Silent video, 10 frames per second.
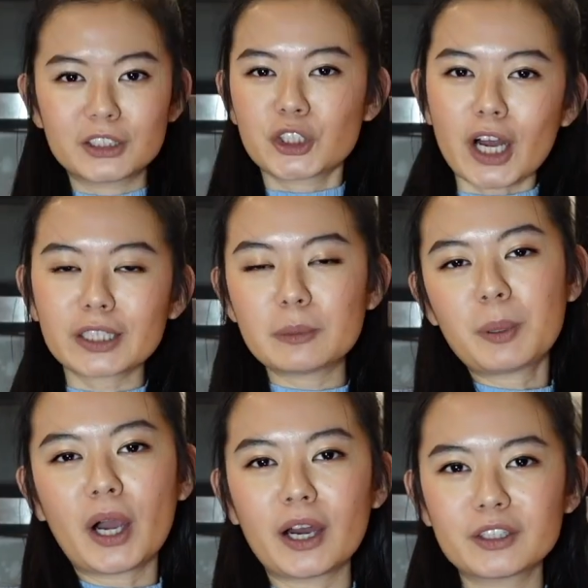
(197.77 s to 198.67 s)
The chocolate
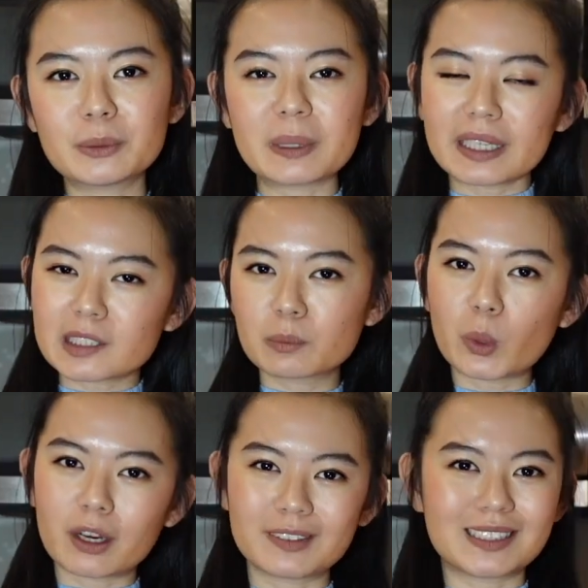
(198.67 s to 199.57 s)
part to me is
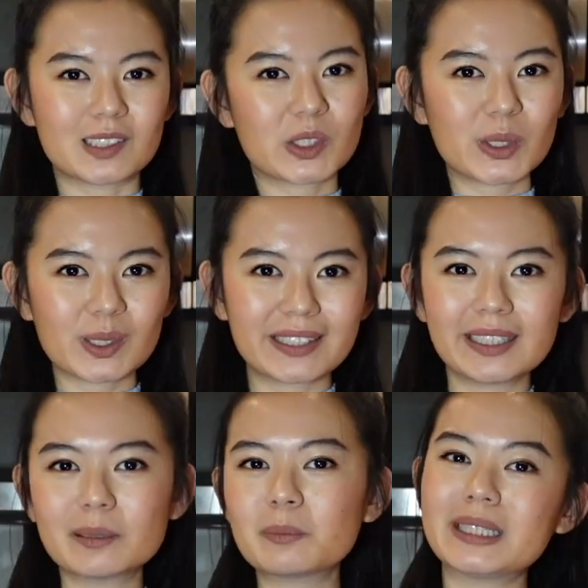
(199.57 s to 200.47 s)
more of a dessert
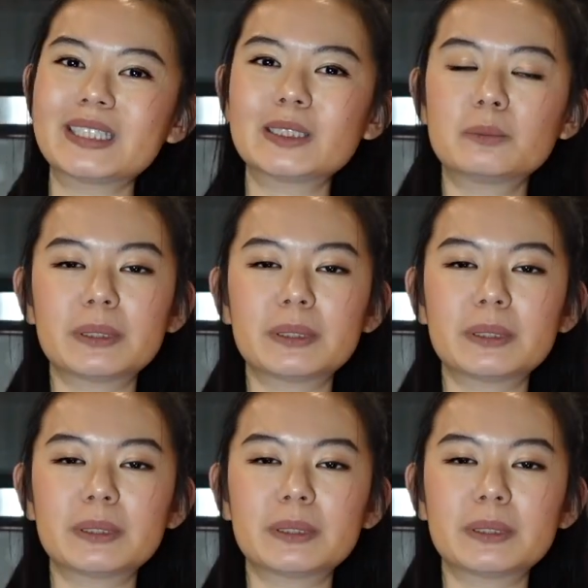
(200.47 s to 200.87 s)
than the meal,